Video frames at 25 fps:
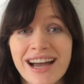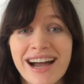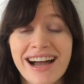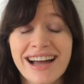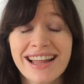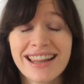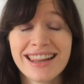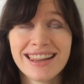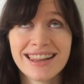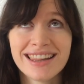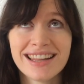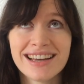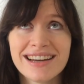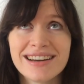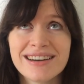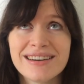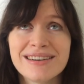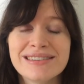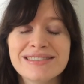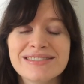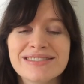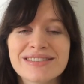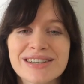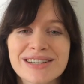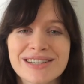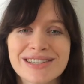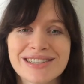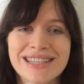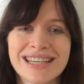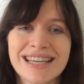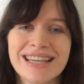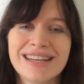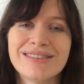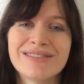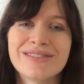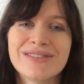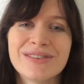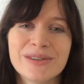I love
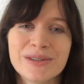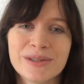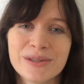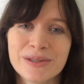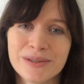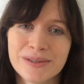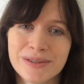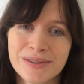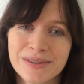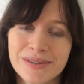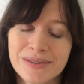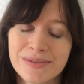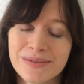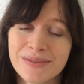Korean food.